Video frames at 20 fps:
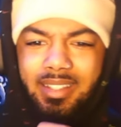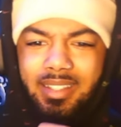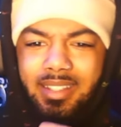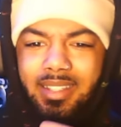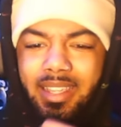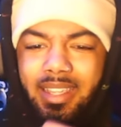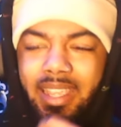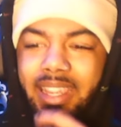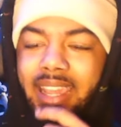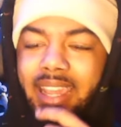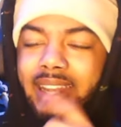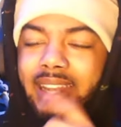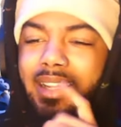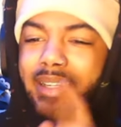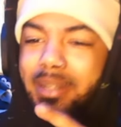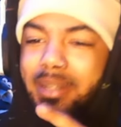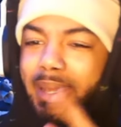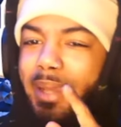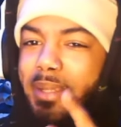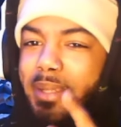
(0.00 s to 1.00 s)
he got a
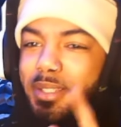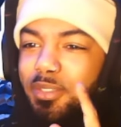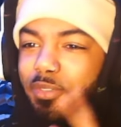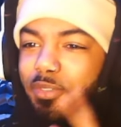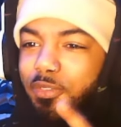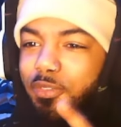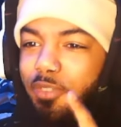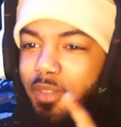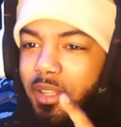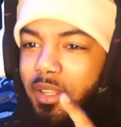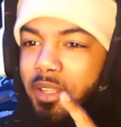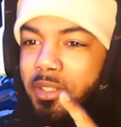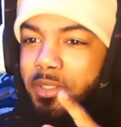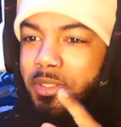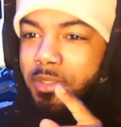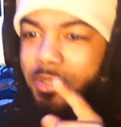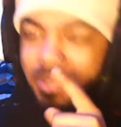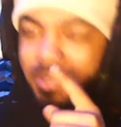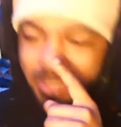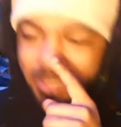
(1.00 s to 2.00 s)
nice
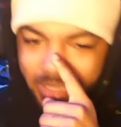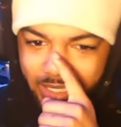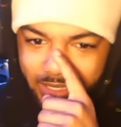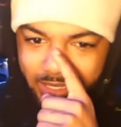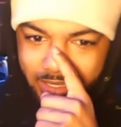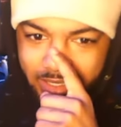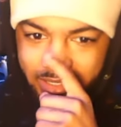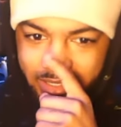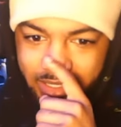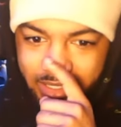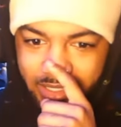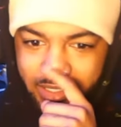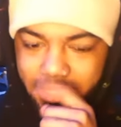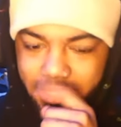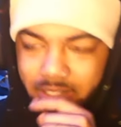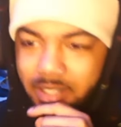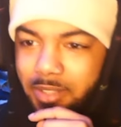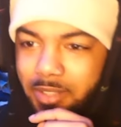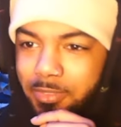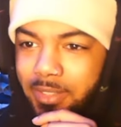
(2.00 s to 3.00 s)
flow,
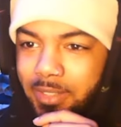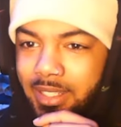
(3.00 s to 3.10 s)
Yunggoth.